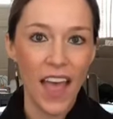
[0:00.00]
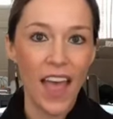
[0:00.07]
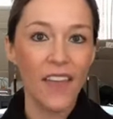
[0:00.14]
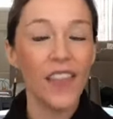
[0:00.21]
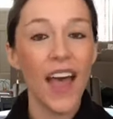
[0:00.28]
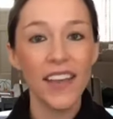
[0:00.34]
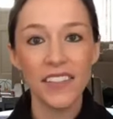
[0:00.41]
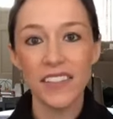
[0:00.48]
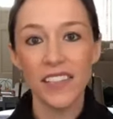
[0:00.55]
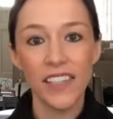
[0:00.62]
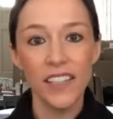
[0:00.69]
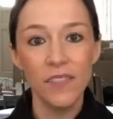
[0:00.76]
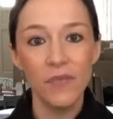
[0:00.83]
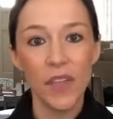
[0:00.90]
And
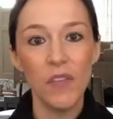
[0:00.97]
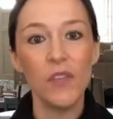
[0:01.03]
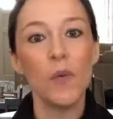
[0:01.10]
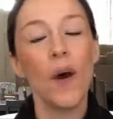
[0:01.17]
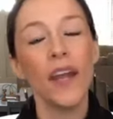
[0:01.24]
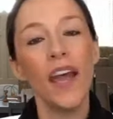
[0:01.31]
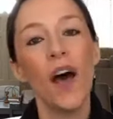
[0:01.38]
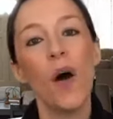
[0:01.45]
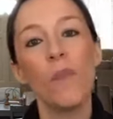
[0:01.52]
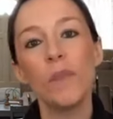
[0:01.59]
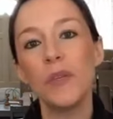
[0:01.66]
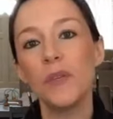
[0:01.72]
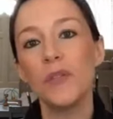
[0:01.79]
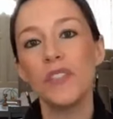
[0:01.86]
lastly, if you want to
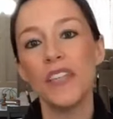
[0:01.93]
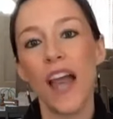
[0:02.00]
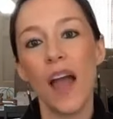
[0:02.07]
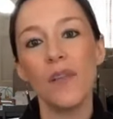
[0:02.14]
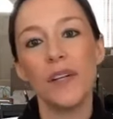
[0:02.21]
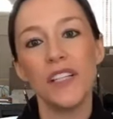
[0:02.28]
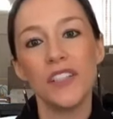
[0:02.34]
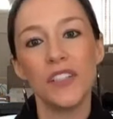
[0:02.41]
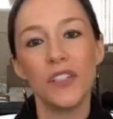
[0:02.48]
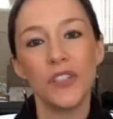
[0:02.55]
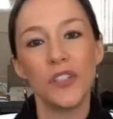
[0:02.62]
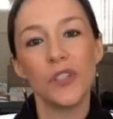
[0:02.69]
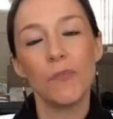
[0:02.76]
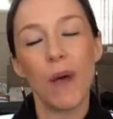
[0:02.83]
help UCI
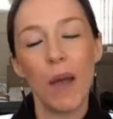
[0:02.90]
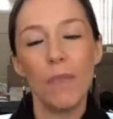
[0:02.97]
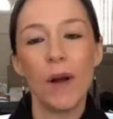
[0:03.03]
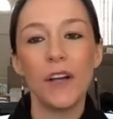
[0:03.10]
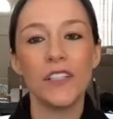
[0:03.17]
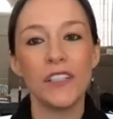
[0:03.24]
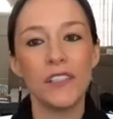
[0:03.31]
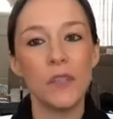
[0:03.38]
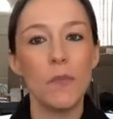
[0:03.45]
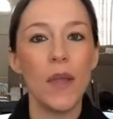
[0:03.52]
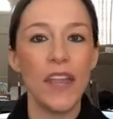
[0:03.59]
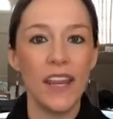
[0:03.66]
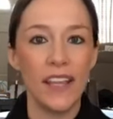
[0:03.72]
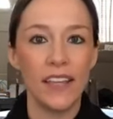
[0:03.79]
researchers by
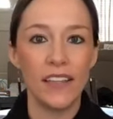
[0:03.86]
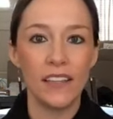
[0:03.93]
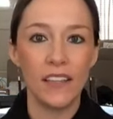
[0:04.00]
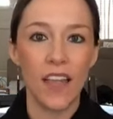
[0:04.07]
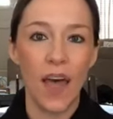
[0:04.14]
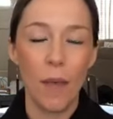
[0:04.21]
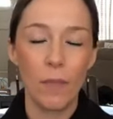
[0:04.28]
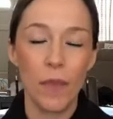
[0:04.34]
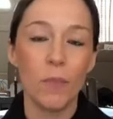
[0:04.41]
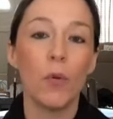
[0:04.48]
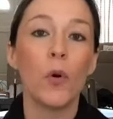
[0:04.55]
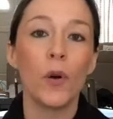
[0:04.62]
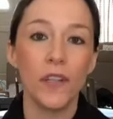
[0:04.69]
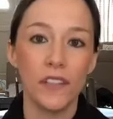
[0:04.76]
participating in
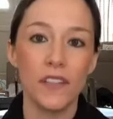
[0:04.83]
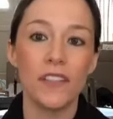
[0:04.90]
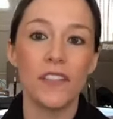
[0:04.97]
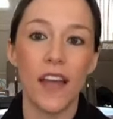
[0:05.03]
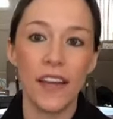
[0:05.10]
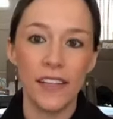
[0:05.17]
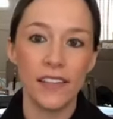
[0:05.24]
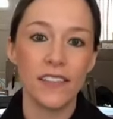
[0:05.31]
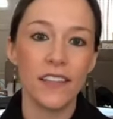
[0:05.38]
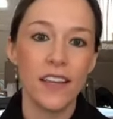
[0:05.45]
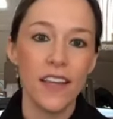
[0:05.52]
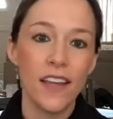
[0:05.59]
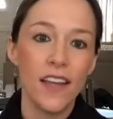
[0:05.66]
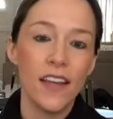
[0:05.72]
important studies
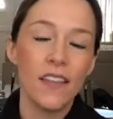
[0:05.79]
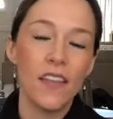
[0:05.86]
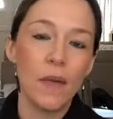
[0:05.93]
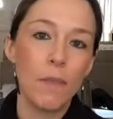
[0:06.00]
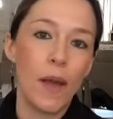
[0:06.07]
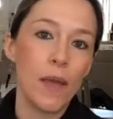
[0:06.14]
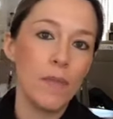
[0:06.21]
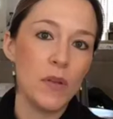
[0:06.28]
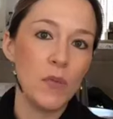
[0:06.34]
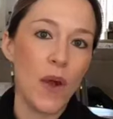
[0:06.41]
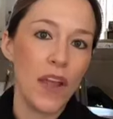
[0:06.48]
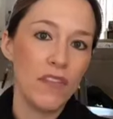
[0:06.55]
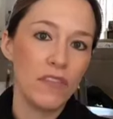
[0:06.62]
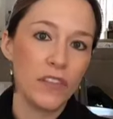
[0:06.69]
that might be
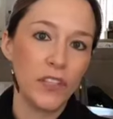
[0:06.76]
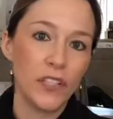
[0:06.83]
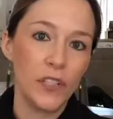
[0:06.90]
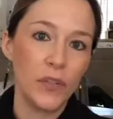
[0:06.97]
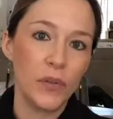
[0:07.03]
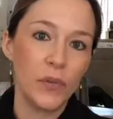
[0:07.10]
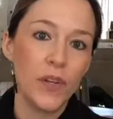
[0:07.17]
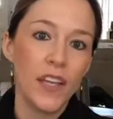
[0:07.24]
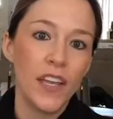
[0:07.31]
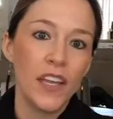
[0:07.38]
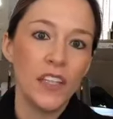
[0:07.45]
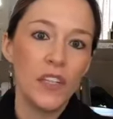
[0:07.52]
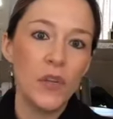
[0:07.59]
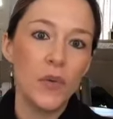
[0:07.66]
right for you,
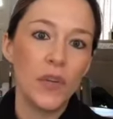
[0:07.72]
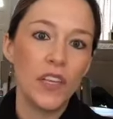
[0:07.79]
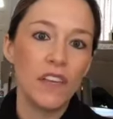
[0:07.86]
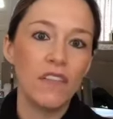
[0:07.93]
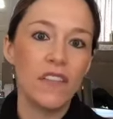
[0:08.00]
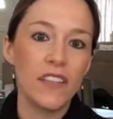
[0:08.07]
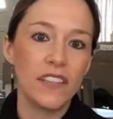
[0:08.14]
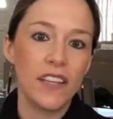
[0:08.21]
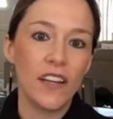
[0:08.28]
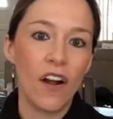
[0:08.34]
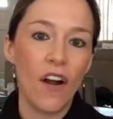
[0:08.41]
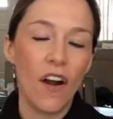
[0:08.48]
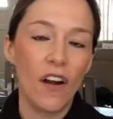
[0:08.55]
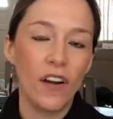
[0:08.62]
you can visit
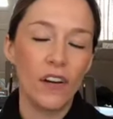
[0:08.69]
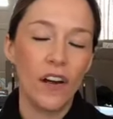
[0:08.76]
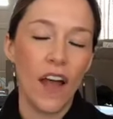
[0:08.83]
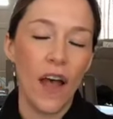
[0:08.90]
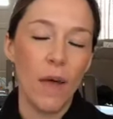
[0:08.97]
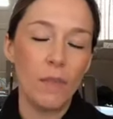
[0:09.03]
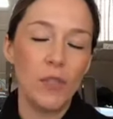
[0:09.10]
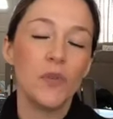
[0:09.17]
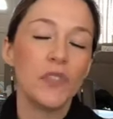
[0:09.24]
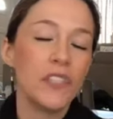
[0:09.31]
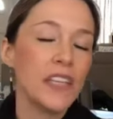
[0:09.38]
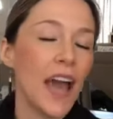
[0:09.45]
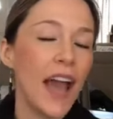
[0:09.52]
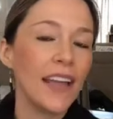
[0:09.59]
our
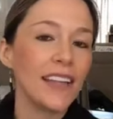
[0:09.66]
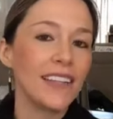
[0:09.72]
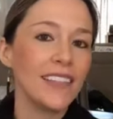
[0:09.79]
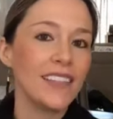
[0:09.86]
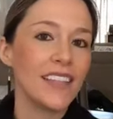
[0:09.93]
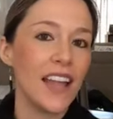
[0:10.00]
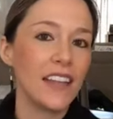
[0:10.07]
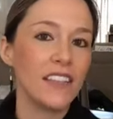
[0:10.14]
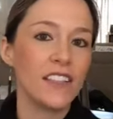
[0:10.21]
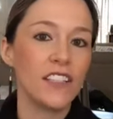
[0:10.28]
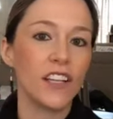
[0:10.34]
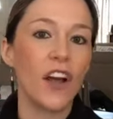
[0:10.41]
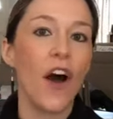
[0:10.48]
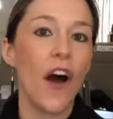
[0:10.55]
UCI Consent
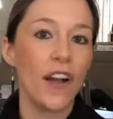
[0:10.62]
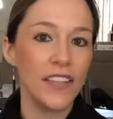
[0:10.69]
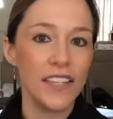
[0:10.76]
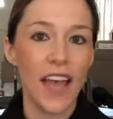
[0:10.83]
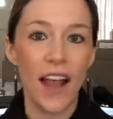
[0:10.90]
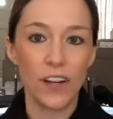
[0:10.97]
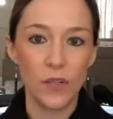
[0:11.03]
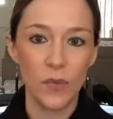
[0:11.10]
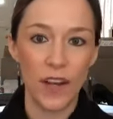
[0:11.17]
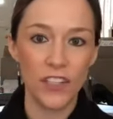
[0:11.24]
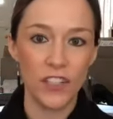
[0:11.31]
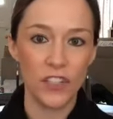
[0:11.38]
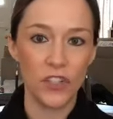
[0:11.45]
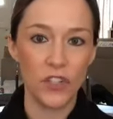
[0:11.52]
to Contact
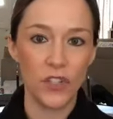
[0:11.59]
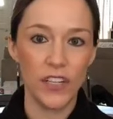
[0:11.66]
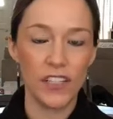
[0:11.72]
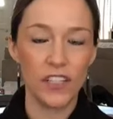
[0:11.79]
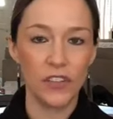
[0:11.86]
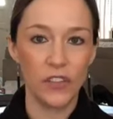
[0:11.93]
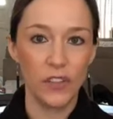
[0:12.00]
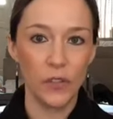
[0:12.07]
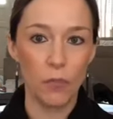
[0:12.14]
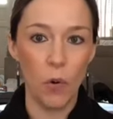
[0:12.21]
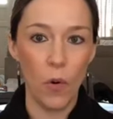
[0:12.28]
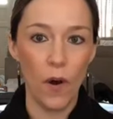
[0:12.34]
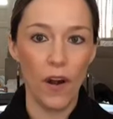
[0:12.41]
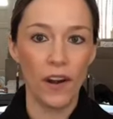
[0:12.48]
registry to learn
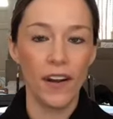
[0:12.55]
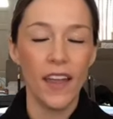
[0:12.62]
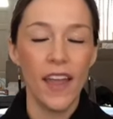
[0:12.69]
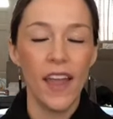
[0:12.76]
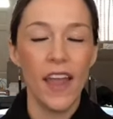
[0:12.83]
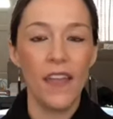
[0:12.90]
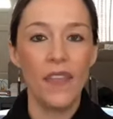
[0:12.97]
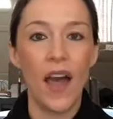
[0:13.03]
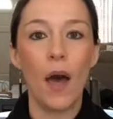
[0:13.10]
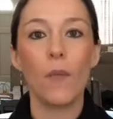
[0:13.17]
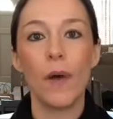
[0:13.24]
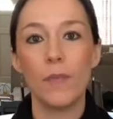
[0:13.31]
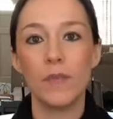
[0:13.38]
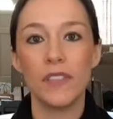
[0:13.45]
more. And
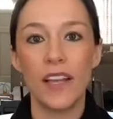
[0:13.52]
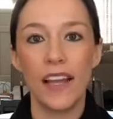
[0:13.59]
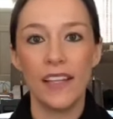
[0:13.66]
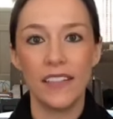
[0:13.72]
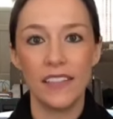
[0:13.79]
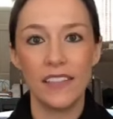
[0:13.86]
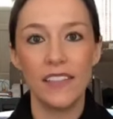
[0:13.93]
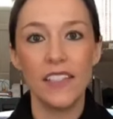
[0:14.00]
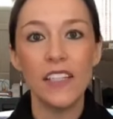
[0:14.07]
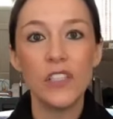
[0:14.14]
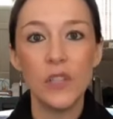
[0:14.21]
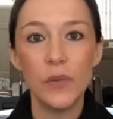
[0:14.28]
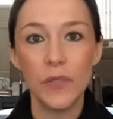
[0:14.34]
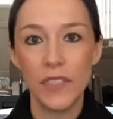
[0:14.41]
that website is
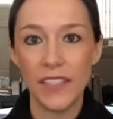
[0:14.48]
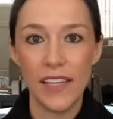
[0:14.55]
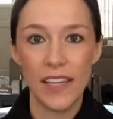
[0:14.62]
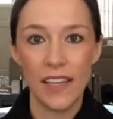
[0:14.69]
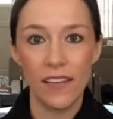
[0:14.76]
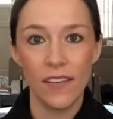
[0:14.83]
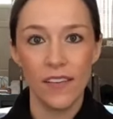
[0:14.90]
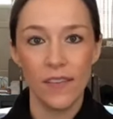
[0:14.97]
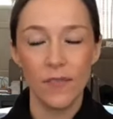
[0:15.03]
c2c.uci.edu.